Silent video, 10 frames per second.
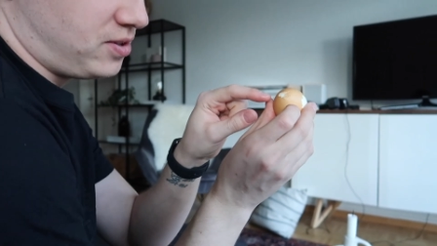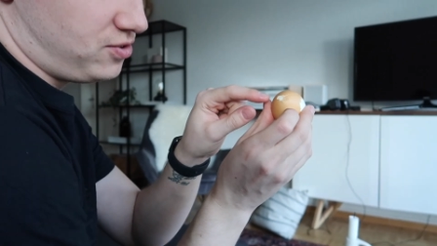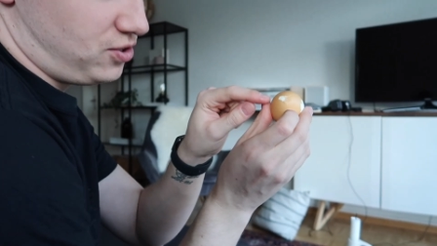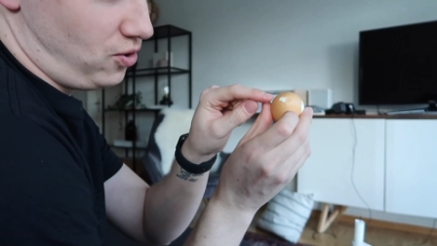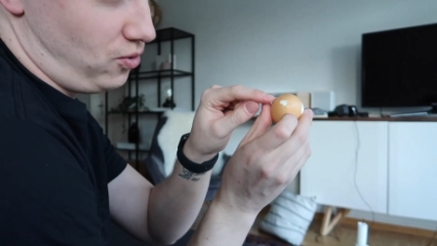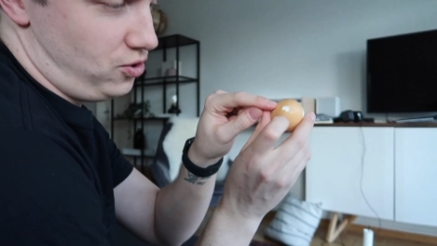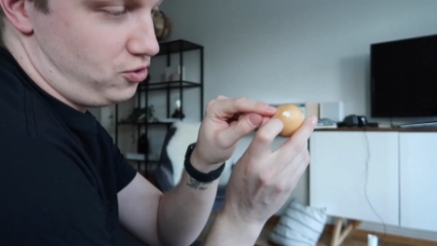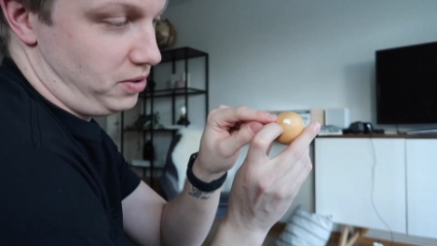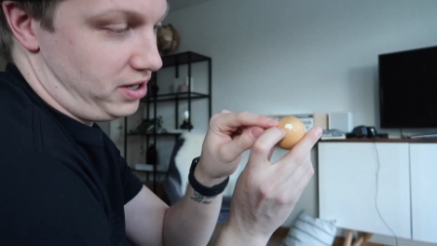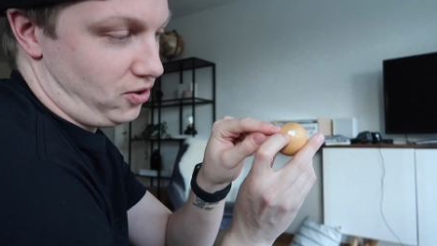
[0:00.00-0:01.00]
So
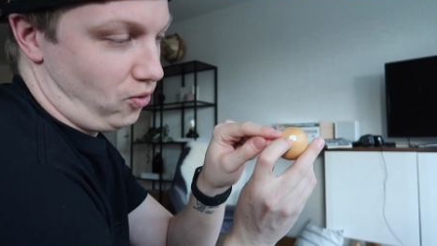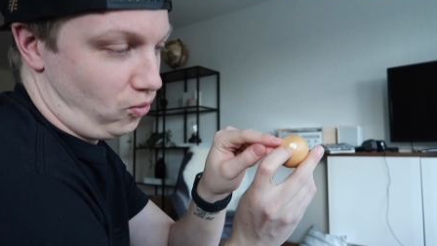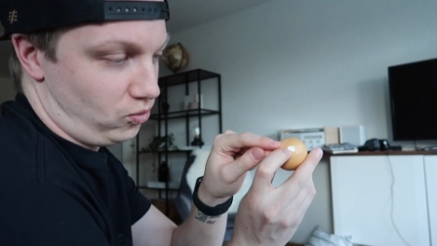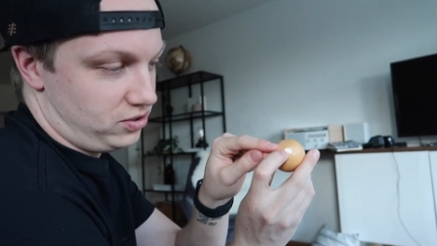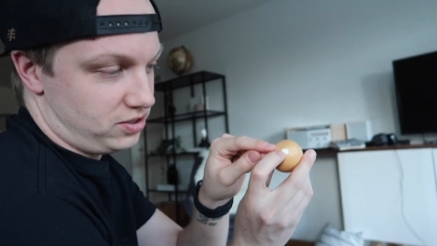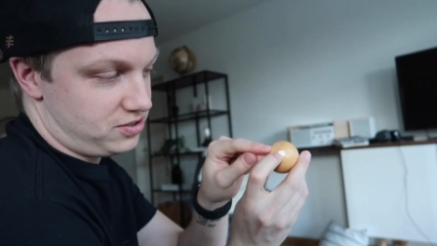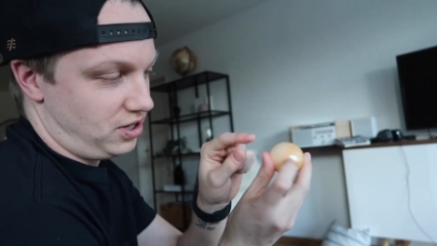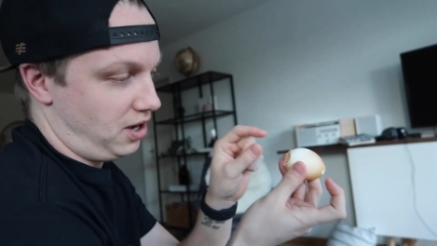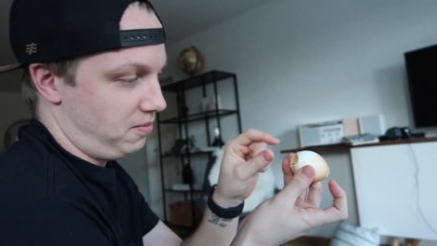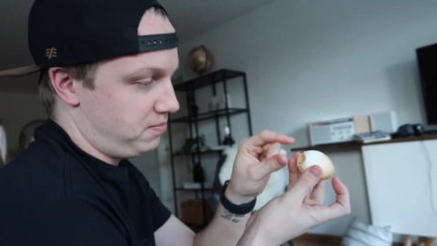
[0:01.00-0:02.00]
you make a hole in the
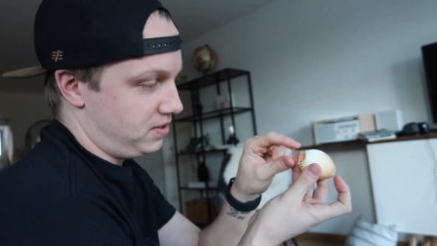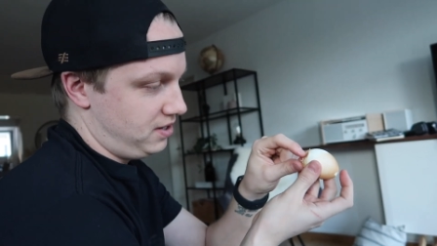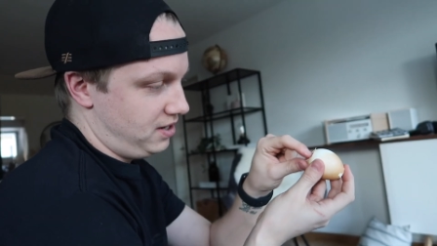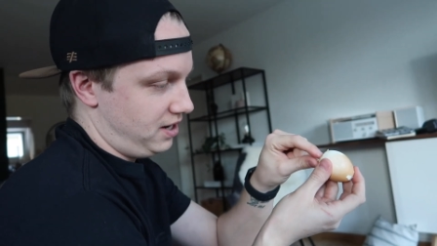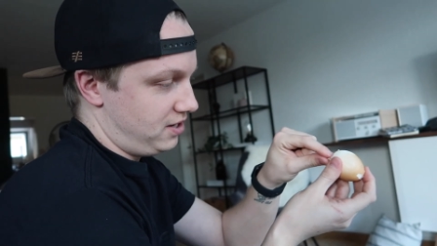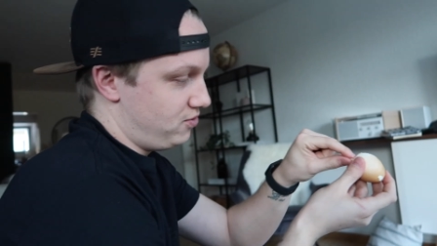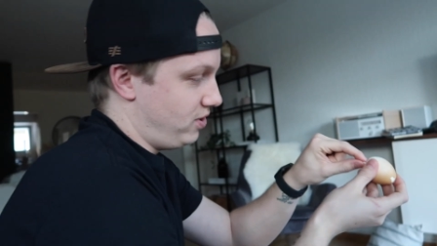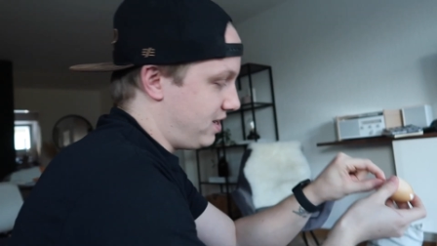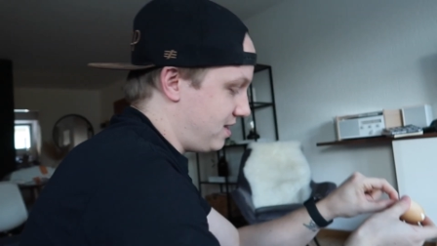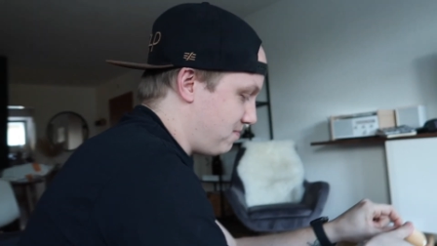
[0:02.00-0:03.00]
top and you
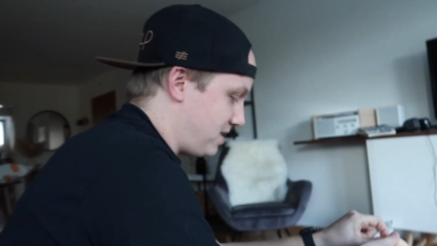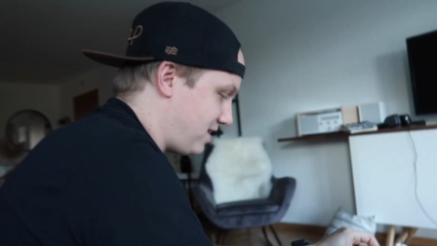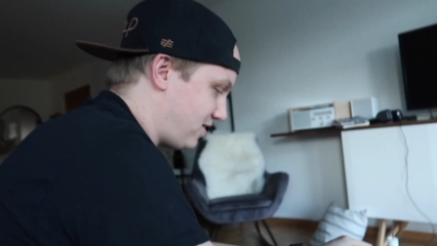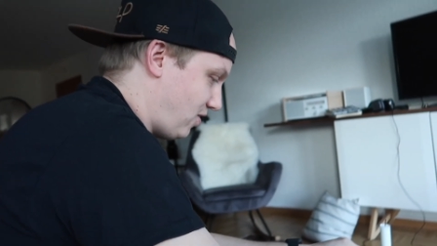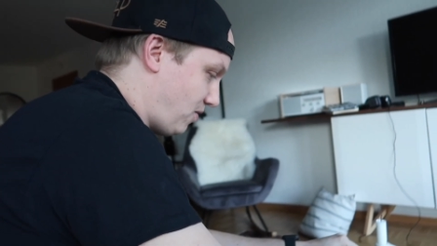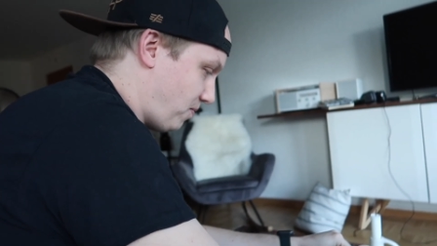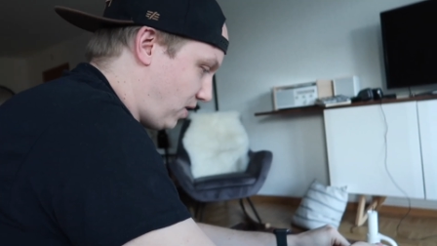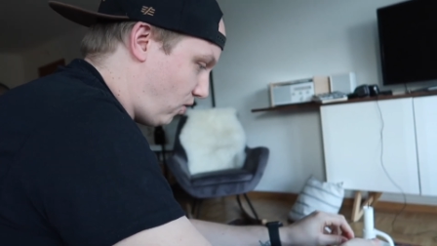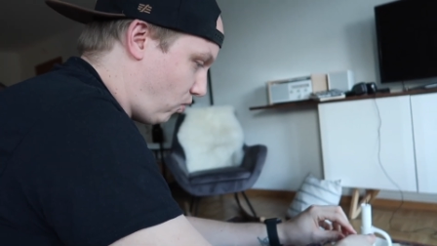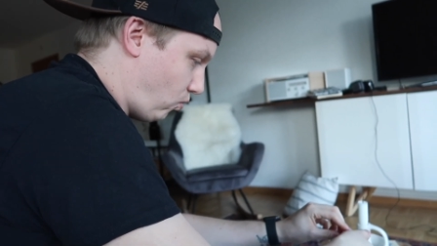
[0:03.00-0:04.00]
make
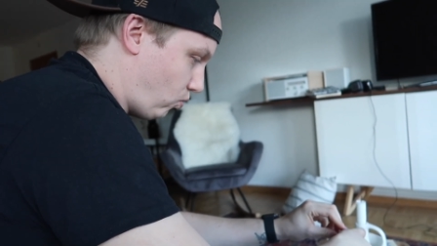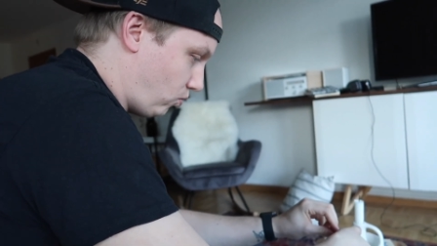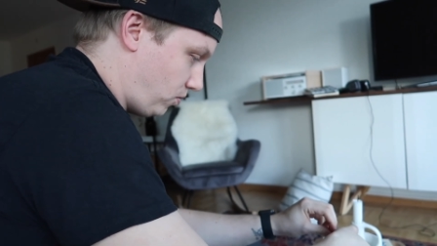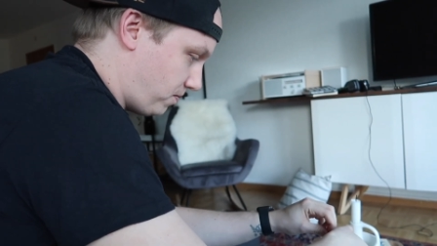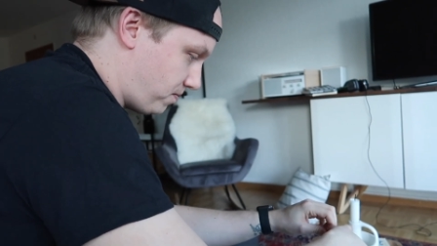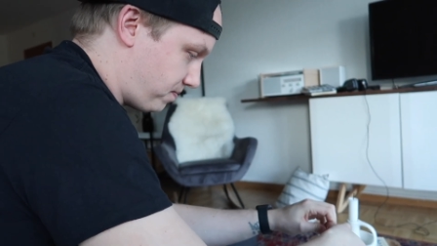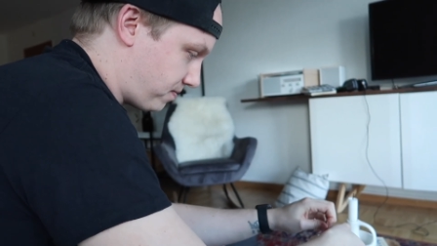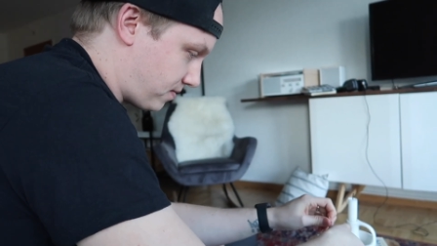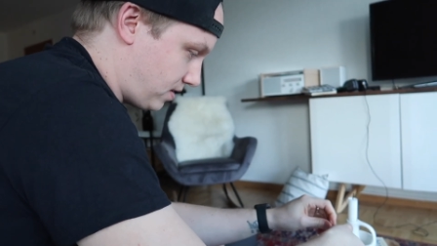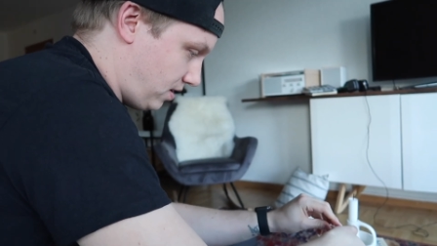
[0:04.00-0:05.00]
a hole
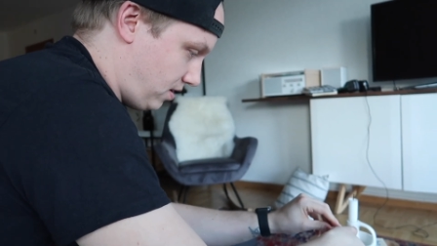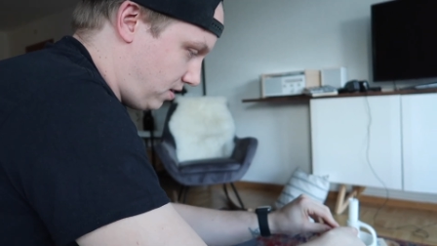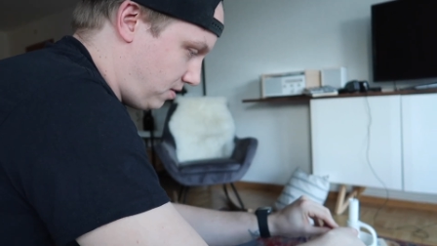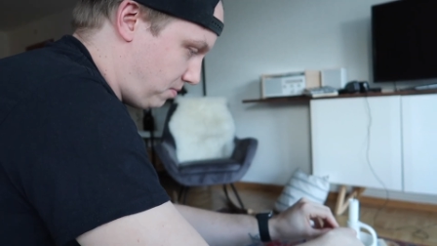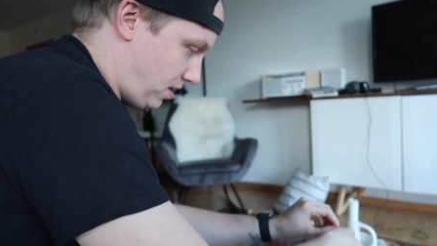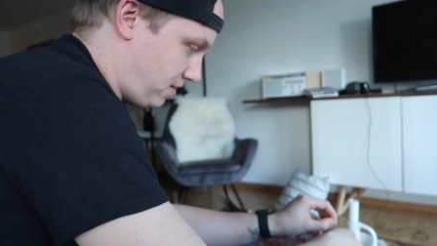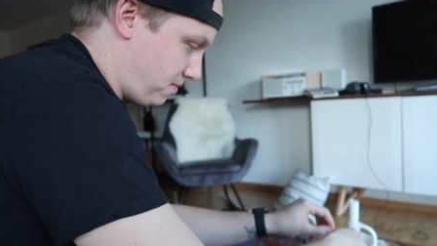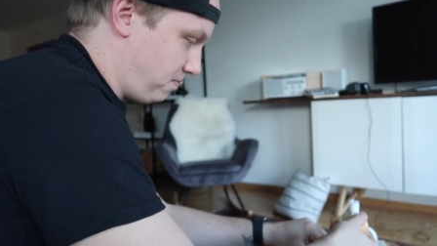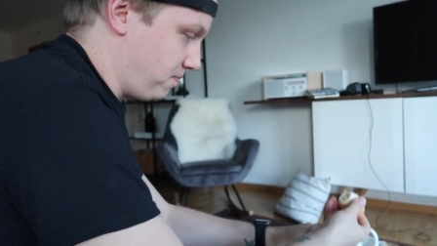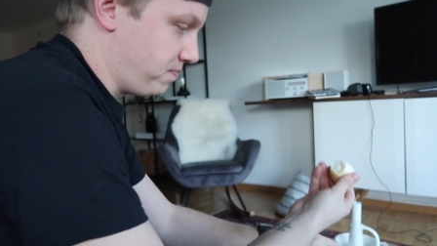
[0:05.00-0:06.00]
in the
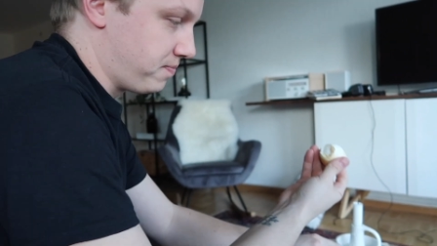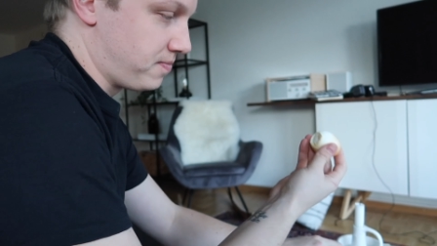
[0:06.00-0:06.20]
bottom